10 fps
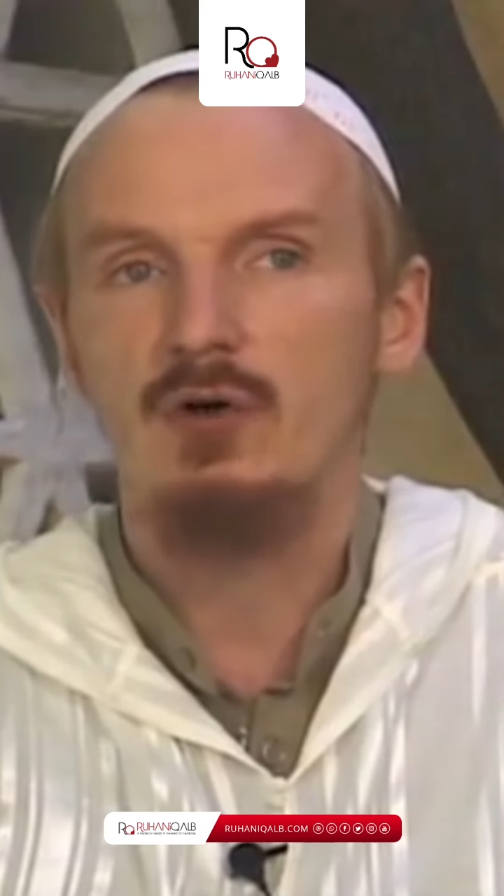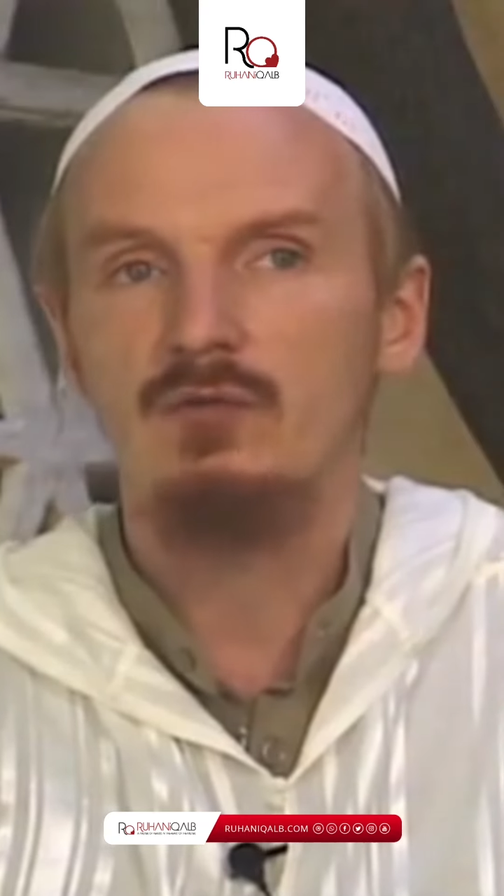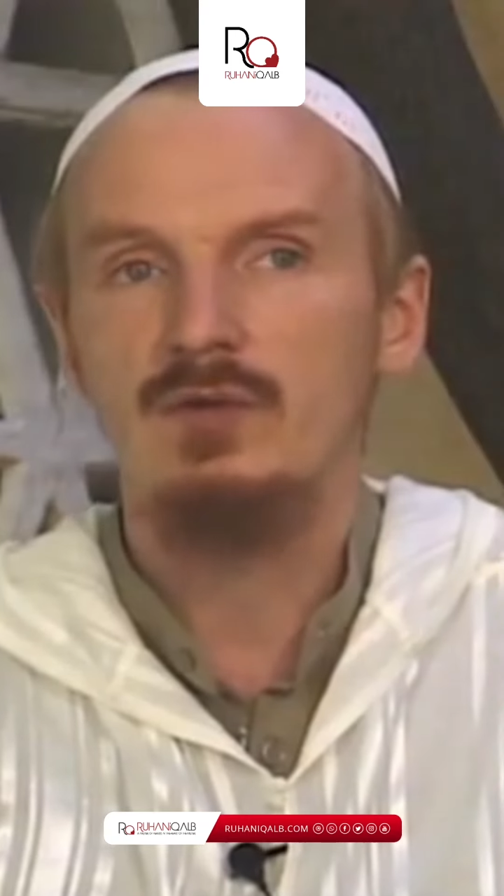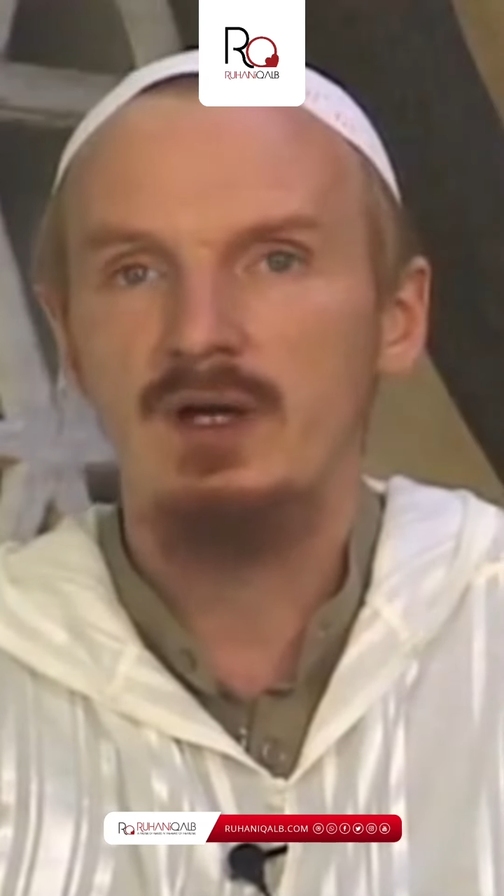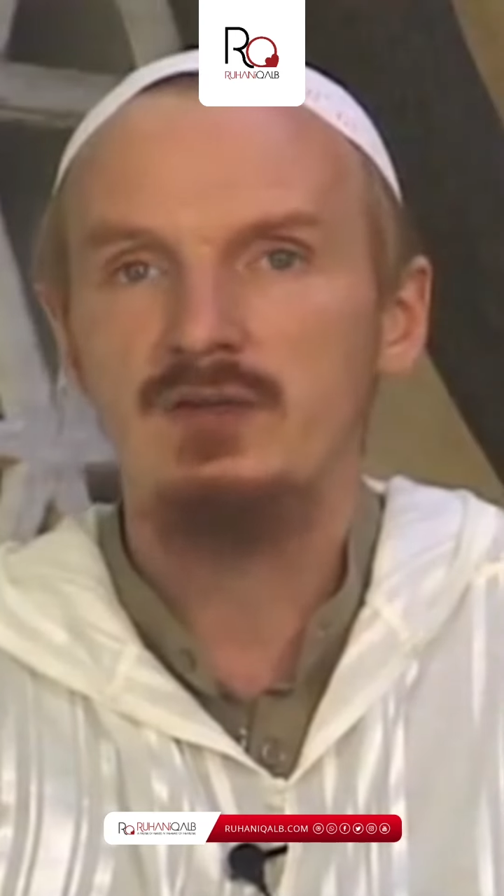
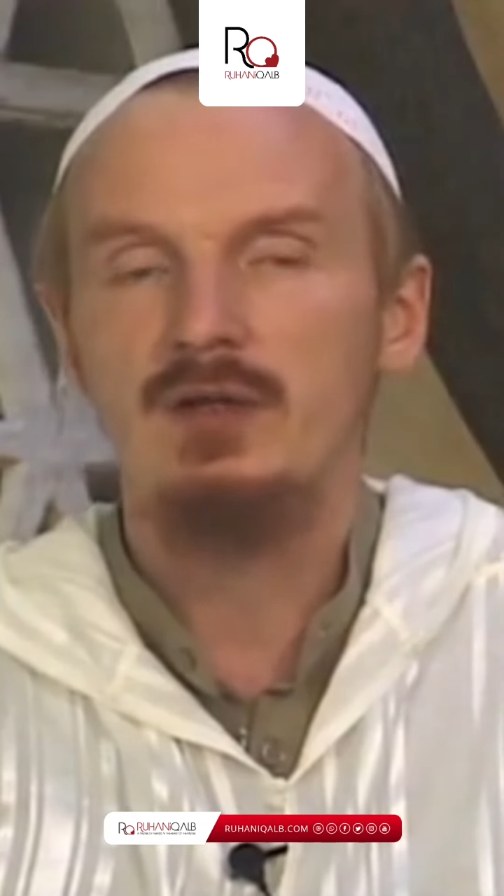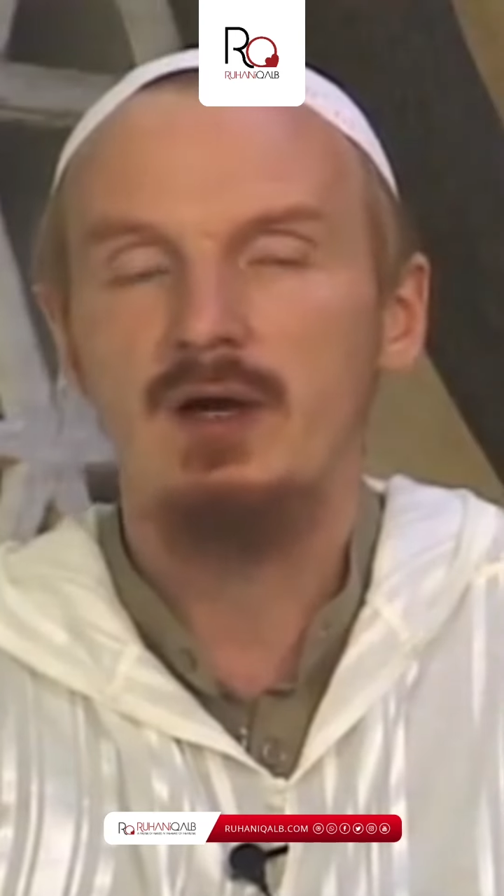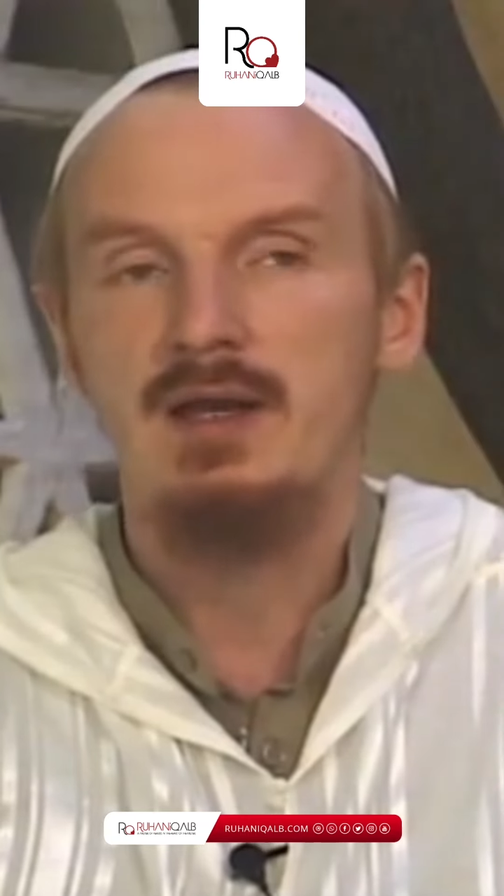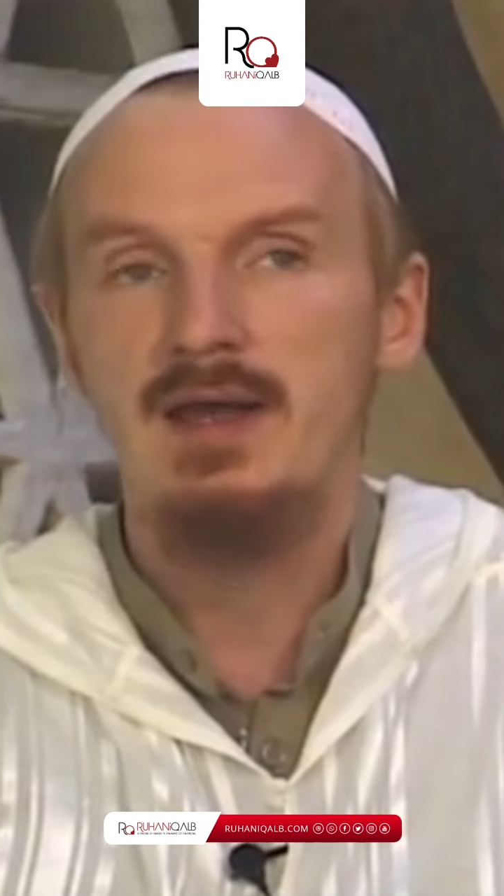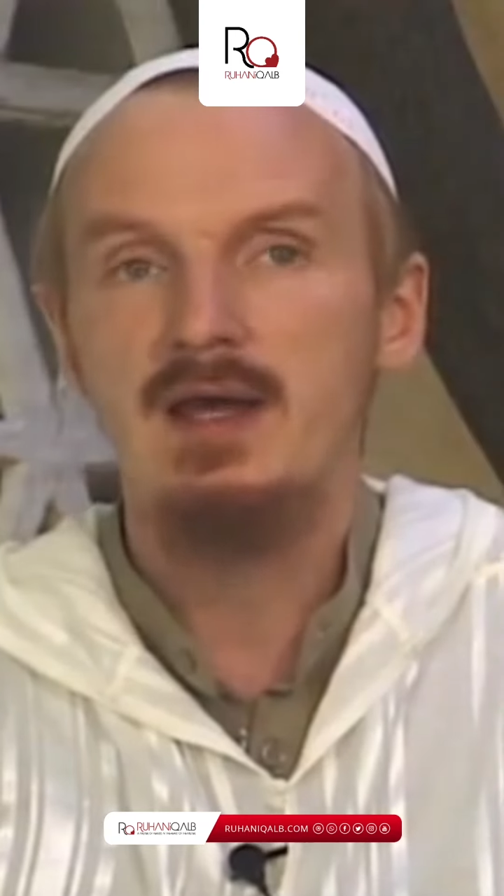of
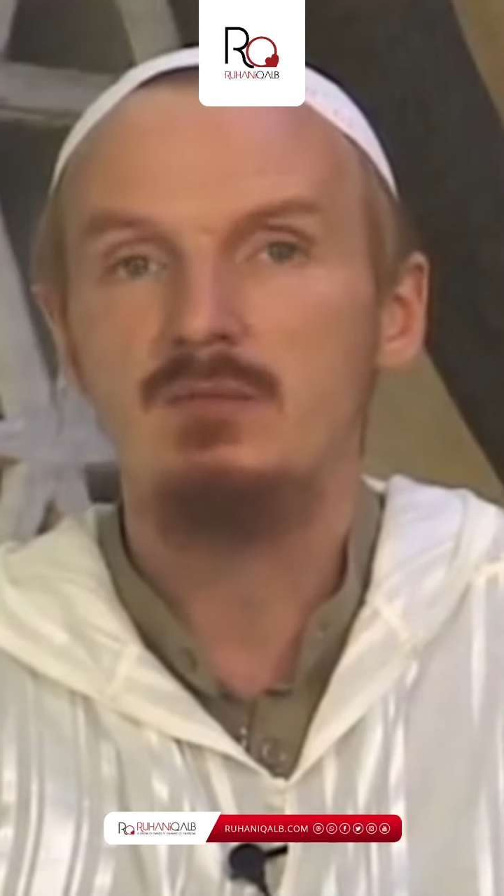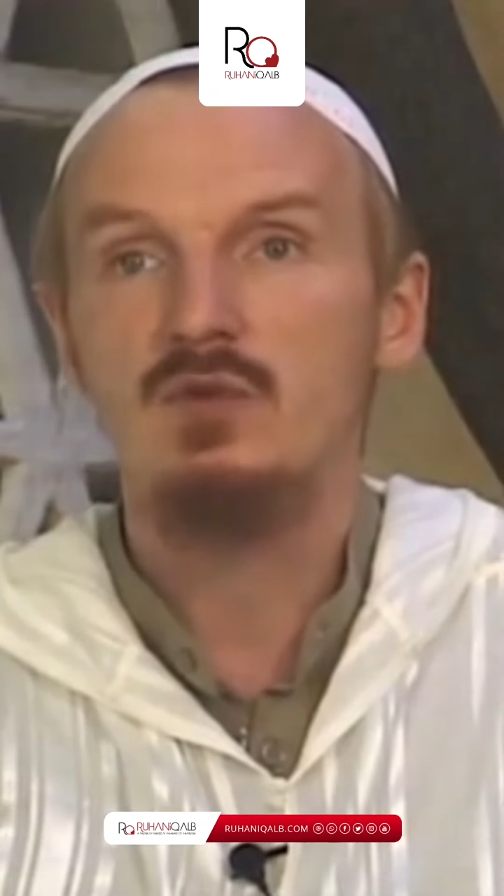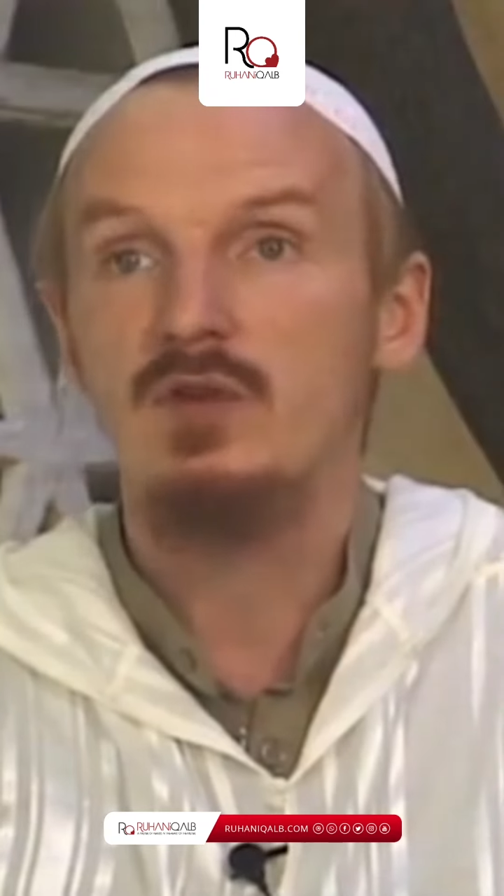99 names